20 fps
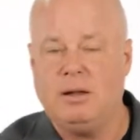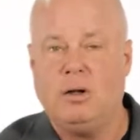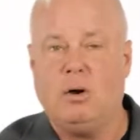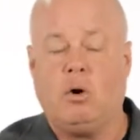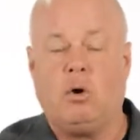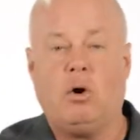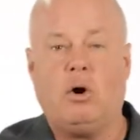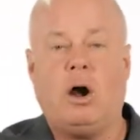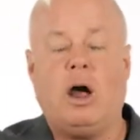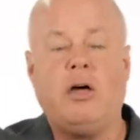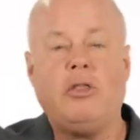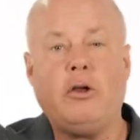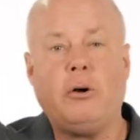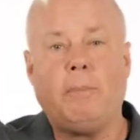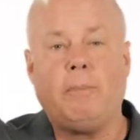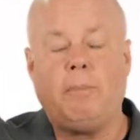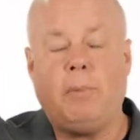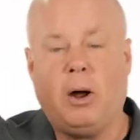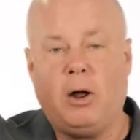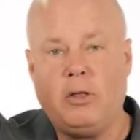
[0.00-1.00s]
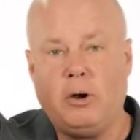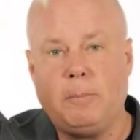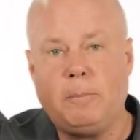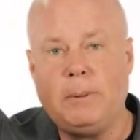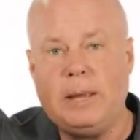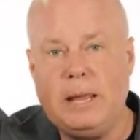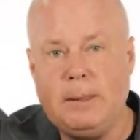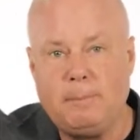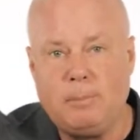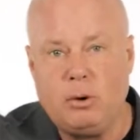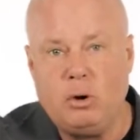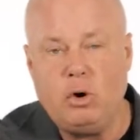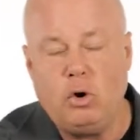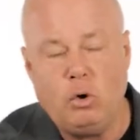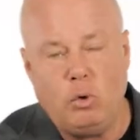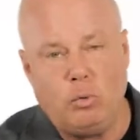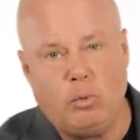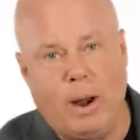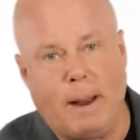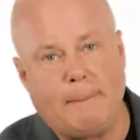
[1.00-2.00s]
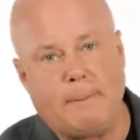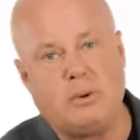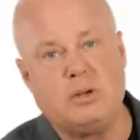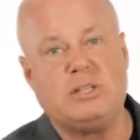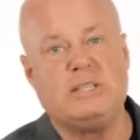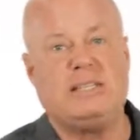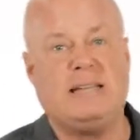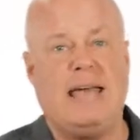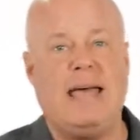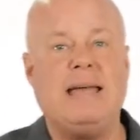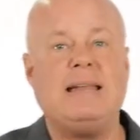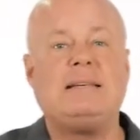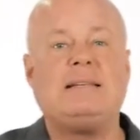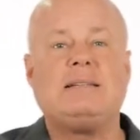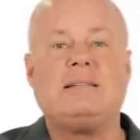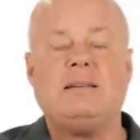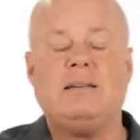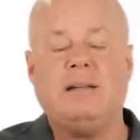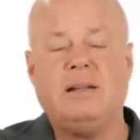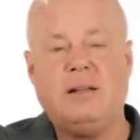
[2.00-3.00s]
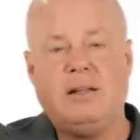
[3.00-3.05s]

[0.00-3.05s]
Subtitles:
or other people who represent